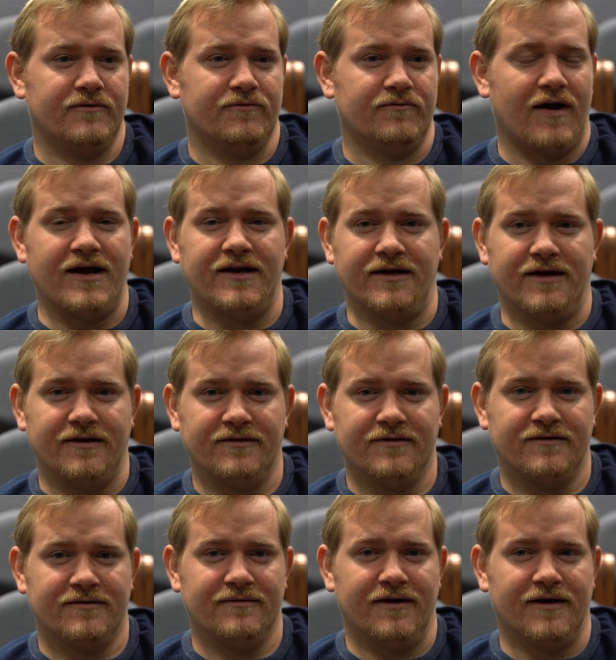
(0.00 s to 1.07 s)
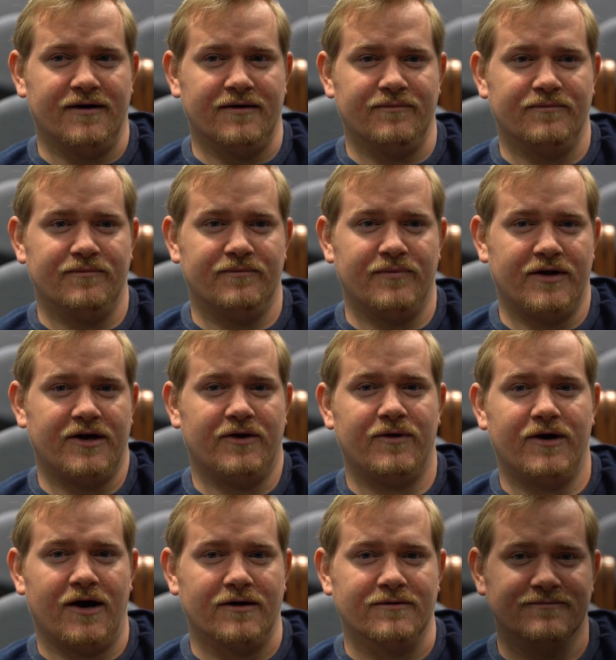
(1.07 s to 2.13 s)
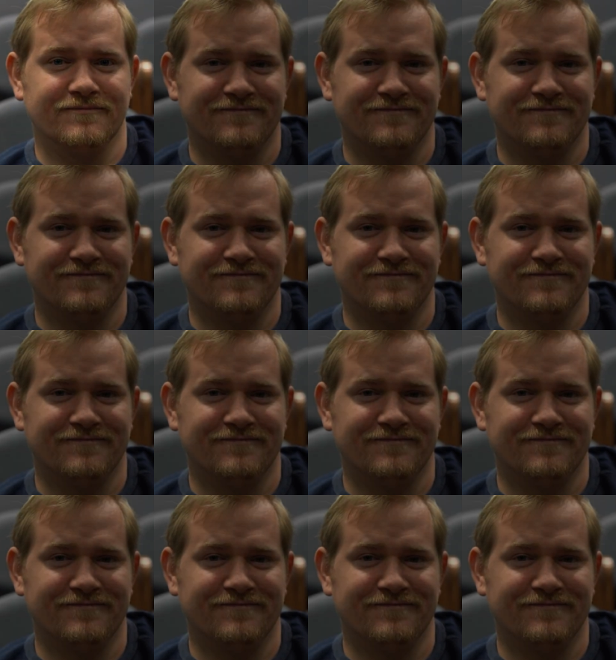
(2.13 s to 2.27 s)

writing it. But here we are.